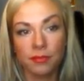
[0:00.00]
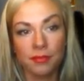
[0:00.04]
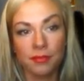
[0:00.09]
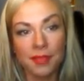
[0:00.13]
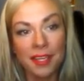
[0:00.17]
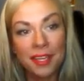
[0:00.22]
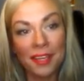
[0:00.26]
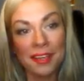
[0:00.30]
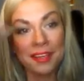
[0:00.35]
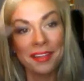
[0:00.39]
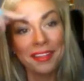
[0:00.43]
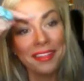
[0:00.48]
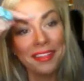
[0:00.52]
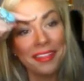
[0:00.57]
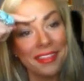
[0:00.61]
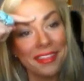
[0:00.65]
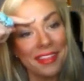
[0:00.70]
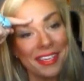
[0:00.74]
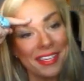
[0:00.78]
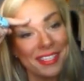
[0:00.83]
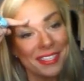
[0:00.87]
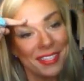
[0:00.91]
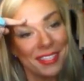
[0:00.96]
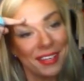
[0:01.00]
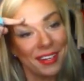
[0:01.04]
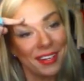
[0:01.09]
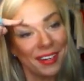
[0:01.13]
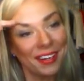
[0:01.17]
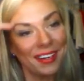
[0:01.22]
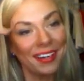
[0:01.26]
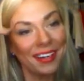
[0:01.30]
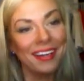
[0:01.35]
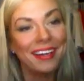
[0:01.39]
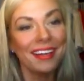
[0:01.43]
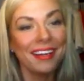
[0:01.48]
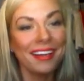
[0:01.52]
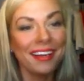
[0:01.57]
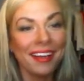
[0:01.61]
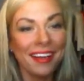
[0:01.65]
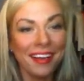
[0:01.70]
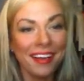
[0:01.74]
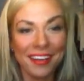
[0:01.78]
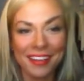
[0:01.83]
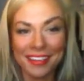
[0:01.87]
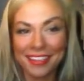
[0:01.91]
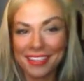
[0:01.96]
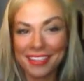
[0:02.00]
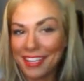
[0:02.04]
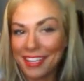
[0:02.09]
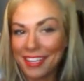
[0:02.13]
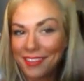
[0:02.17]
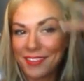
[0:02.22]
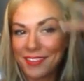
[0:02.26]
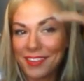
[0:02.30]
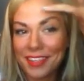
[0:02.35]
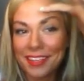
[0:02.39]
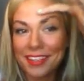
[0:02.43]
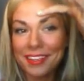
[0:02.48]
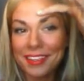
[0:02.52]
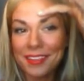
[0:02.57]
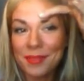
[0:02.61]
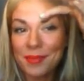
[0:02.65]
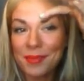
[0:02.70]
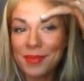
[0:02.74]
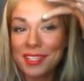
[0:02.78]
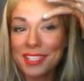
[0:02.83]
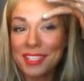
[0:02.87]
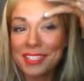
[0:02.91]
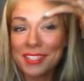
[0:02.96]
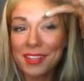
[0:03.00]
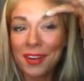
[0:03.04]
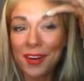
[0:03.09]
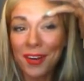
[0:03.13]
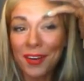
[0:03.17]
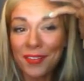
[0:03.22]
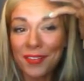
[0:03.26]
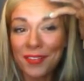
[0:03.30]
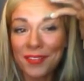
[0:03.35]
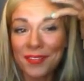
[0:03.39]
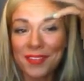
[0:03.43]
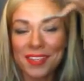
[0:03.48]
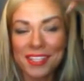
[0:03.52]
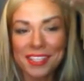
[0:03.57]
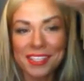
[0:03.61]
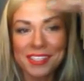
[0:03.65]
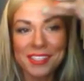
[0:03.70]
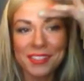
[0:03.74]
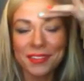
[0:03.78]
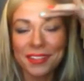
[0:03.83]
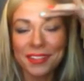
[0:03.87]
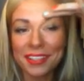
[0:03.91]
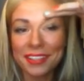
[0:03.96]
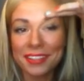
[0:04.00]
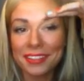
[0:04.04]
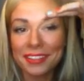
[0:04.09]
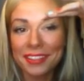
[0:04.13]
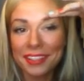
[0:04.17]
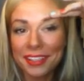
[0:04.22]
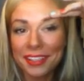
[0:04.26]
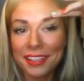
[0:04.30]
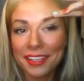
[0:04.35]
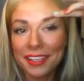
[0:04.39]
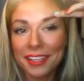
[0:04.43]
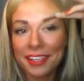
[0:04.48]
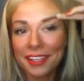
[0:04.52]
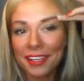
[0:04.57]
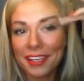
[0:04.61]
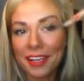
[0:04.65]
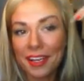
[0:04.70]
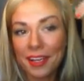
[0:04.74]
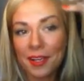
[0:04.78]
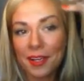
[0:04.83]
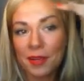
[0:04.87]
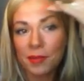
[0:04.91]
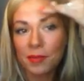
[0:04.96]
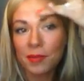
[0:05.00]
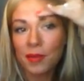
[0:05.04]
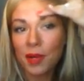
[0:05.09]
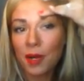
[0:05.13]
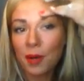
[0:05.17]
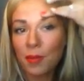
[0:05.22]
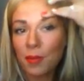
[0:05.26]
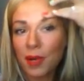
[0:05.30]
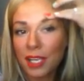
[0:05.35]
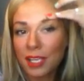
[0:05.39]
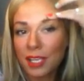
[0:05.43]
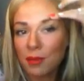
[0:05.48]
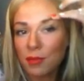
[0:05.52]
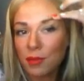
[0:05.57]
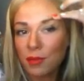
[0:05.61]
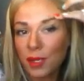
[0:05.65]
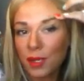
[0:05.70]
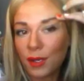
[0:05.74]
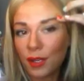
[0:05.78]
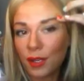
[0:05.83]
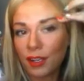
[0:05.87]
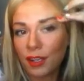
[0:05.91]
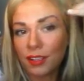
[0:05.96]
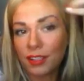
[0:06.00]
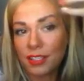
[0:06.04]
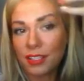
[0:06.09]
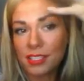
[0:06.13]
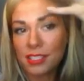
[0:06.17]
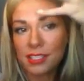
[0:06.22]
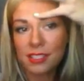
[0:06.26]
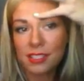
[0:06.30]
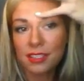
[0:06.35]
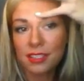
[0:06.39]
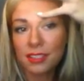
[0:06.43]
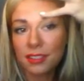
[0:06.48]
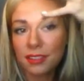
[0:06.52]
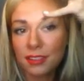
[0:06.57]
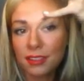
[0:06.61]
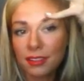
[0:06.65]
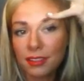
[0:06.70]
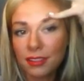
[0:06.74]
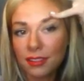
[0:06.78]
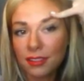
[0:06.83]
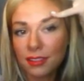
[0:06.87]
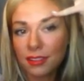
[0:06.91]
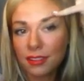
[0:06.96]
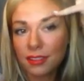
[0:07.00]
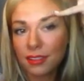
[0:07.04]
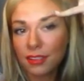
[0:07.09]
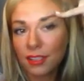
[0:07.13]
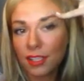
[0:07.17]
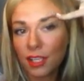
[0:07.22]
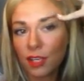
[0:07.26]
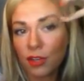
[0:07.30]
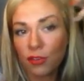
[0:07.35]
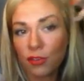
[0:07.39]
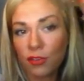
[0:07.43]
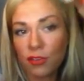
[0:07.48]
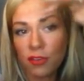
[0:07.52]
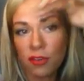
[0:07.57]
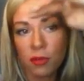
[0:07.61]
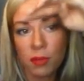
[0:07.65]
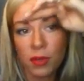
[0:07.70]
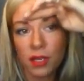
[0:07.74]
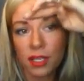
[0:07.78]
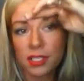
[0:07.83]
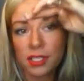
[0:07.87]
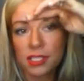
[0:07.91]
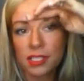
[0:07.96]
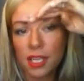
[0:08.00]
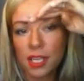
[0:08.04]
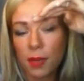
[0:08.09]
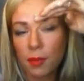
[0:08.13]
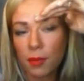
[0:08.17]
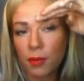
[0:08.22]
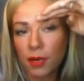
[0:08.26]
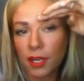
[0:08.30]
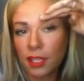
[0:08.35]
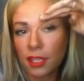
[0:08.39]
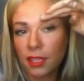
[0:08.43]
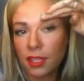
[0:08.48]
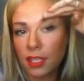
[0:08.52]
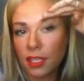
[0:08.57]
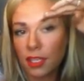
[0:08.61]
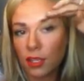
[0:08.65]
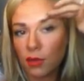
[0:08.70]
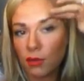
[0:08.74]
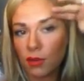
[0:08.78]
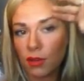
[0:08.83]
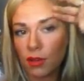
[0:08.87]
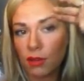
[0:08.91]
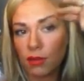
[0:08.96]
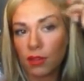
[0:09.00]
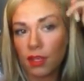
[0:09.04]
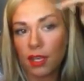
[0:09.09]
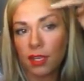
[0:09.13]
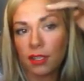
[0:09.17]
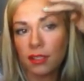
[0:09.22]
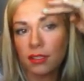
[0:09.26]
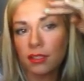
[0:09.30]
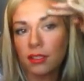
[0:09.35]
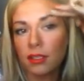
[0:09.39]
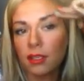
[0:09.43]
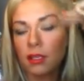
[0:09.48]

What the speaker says: these are uneven, but it's hard for me to do it on my computer, because, you know, if you've ever been on Skype or anything, you know that